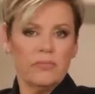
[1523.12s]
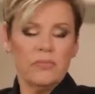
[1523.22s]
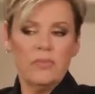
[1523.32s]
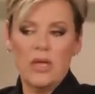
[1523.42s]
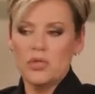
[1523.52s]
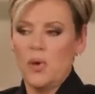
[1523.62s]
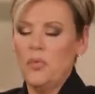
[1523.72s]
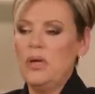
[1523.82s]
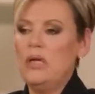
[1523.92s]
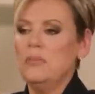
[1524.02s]
That's why
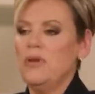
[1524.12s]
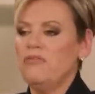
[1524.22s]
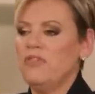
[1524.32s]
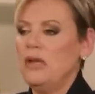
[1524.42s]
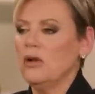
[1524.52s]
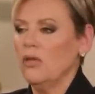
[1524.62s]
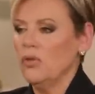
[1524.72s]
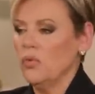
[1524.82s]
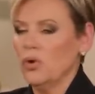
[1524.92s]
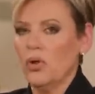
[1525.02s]
we need to be feeding on
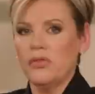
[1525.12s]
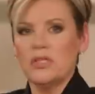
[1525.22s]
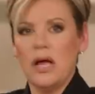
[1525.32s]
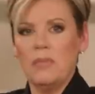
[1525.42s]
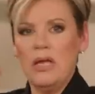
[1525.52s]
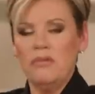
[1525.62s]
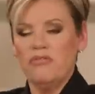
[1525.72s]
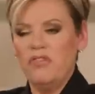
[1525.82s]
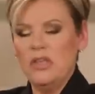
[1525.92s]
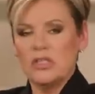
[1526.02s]
the Word all the time. It
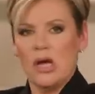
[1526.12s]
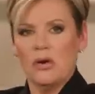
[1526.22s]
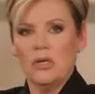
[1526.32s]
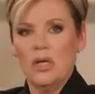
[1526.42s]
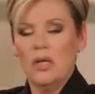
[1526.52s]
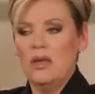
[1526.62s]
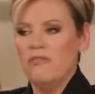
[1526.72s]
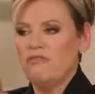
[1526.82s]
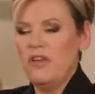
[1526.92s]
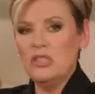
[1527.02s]
feeds our it
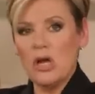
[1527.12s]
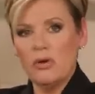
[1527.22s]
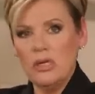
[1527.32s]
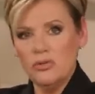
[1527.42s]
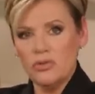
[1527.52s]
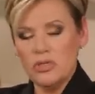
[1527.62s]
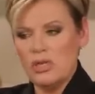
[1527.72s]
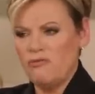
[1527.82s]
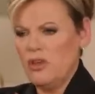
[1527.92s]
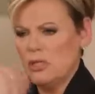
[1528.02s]
feeds our interest.
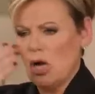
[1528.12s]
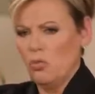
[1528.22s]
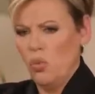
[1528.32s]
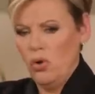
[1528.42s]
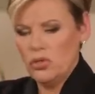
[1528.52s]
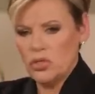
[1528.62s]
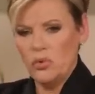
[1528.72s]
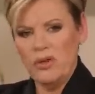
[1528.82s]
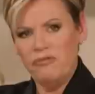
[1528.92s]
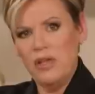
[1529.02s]
It feeds our want
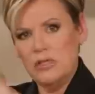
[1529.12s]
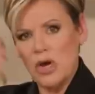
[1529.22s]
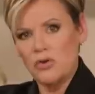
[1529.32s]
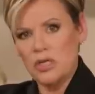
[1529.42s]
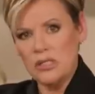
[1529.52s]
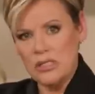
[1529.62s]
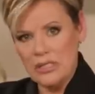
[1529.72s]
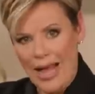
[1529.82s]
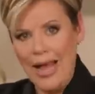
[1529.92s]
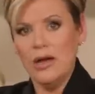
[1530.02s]
to. It feeds our
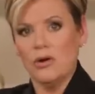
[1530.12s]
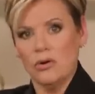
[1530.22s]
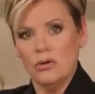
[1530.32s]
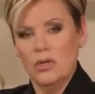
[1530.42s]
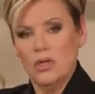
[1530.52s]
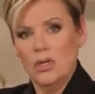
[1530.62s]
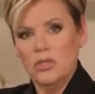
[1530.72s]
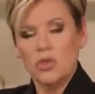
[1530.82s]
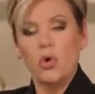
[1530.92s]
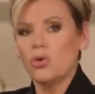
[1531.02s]
desire
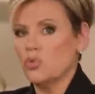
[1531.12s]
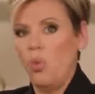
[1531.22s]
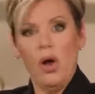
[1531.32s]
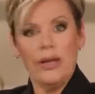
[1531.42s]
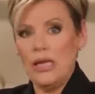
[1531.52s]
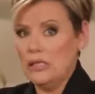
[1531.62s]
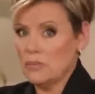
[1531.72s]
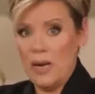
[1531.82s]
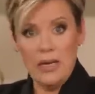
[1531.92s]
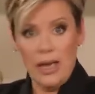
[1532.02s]
towards what He's
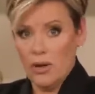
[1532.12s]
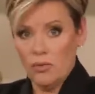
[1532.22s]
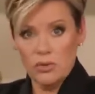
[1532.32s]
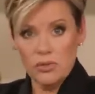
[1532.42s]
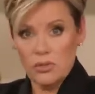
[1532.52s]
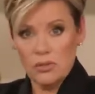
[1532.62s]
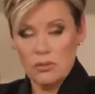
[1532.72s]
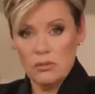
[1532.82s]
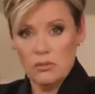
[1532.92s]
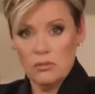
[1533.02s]
made ours.
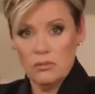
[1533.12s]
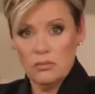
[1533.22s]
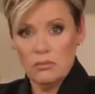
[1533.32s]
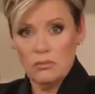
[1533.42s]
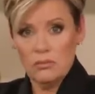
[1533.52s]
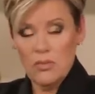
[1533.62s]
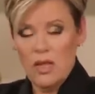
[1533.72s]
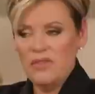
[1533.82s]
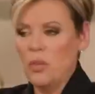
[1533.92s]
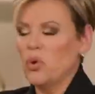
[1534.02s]

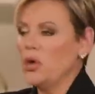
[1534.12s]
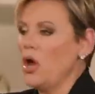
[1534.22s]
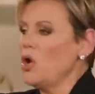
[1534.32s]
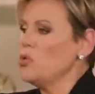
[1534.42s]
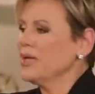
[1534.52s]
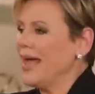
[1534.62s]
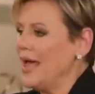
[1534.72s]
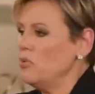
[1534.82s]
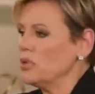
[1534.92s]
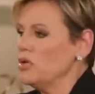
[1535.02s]
That we're not
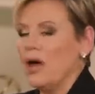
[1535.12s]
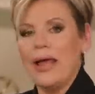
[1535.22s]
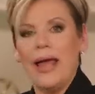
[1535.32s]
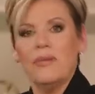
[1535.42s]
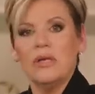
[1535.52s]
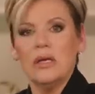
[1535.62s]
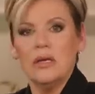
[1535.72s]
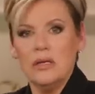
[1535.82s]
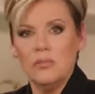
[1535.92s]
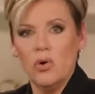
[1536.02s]
okay with not having it
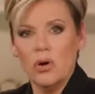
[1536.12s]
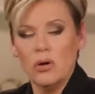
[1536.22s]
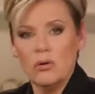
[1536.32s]
anymore.